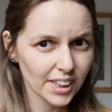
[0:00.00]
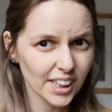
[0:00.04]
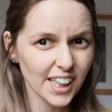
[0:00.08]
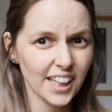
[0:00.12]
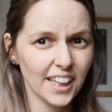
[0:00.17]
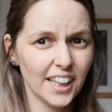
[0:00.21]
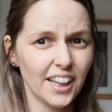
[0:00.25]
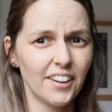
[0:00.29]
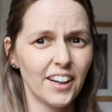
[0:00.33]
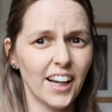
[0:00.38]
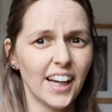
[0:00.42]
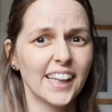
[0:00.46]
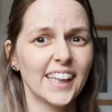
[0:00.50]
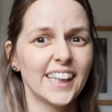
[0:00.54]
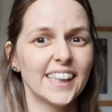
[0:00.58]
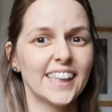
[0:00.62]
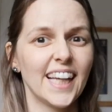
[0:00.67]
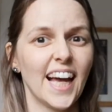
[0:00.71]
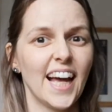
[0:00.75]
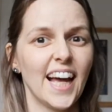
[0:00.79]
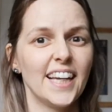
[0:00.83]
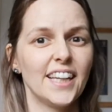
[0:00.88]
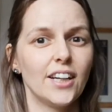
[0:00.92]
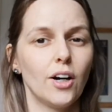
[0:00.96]
Now, like I
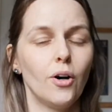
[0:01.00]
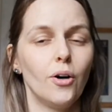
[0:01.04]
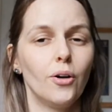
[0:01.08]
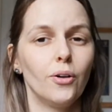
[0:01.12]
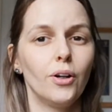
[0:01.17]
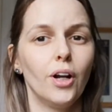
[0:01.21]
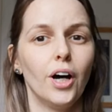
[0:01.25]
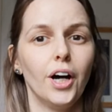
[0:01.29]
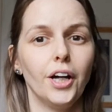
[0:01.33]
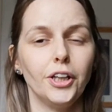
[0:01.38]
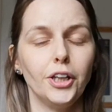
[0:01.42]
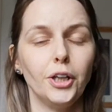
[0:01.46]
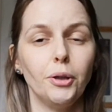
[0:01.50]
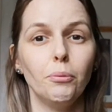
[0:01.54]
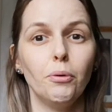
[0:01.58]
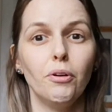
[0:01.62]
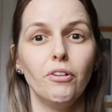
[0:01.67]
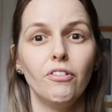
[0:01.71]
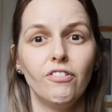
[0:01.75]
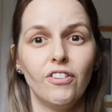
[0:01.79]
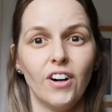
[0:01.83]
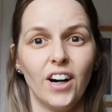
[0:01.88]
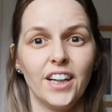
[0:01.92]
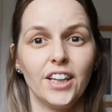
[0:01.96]
said, online you will
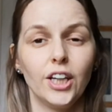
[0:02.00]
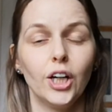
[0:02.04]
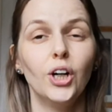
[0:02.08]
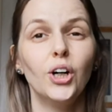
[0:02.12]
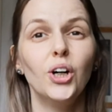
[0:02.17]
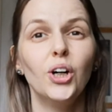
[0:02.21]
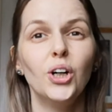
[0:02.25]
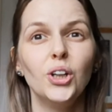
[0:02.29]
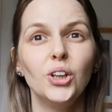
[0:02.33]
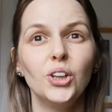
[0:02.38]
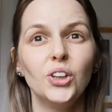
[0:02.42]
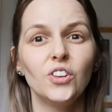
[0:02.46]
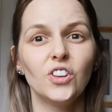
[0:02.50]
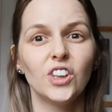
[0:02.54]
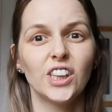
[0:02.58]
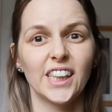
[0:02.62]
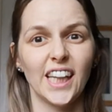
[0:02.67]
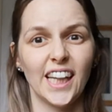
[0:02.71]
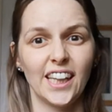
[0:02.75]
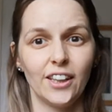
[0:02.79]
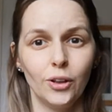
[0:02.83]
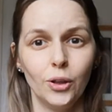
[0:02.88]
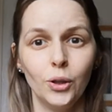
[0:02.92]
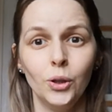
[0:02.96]
find hundreds
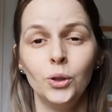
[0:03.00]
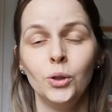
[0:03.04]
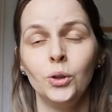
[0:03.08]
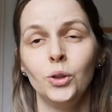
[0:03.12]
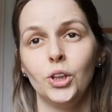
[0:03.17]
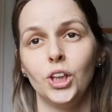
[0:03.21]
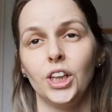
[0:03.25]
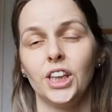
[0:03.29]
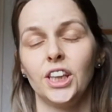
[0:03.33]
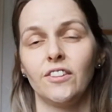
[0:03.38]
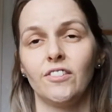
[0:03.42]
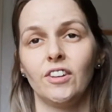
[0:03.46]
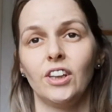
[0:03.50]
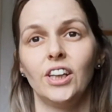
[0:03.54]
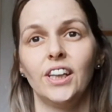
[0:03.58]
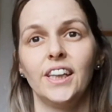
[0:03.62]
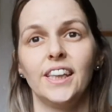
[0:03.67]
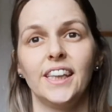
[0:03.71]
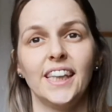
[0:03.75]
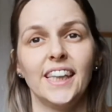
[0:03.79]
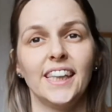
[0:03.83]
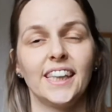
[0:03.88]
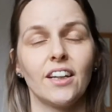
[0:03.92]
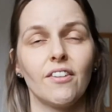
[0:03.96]
and hundreds of
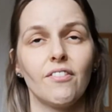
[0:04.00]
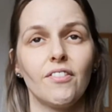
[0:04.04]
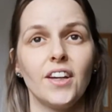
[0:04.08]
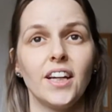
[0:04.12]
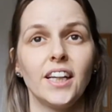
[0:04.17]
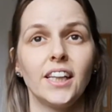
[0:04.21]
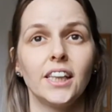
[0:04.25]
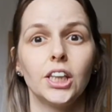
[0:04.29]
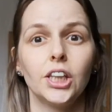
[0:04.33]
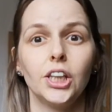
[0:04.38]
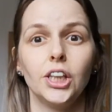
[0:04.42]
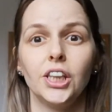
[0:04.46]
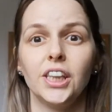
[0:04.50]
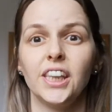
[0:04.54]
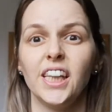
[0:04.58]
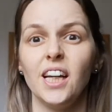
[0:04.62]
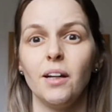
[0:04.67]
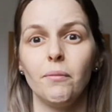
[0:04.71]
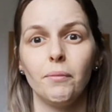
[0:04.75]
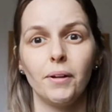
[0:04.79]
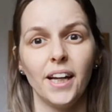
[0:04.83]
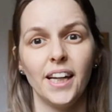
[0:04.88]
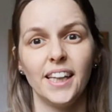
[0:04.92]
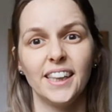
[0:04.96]
ideas of things to do to
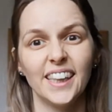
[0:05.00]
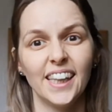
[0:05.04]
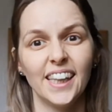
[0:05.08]
keep kids